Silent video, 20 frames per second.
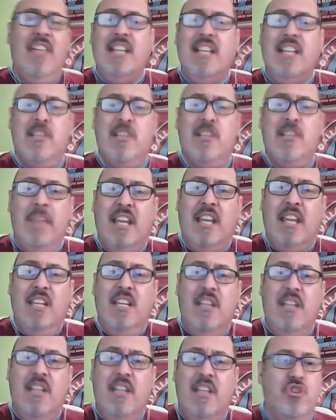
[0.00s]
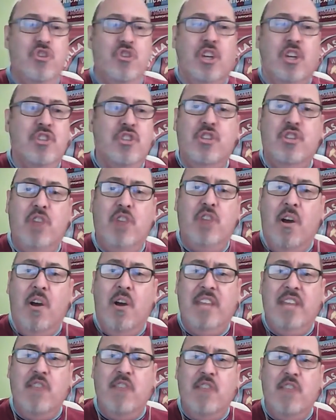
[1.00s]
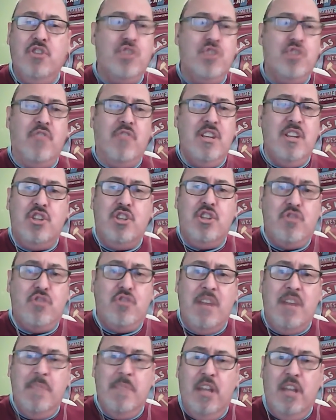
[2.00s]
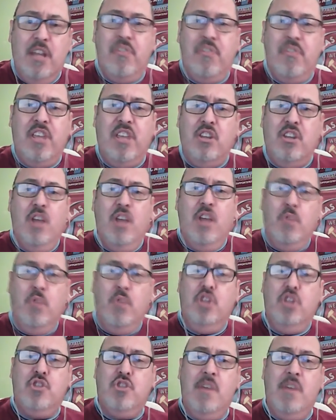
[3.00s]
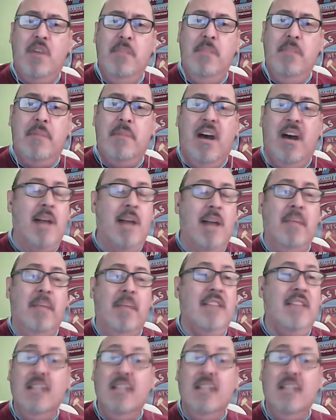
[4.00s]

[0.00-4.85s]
doesn't make any difference. You could still go out there and scream and they'll think you know what you're screaming about. And I'm like,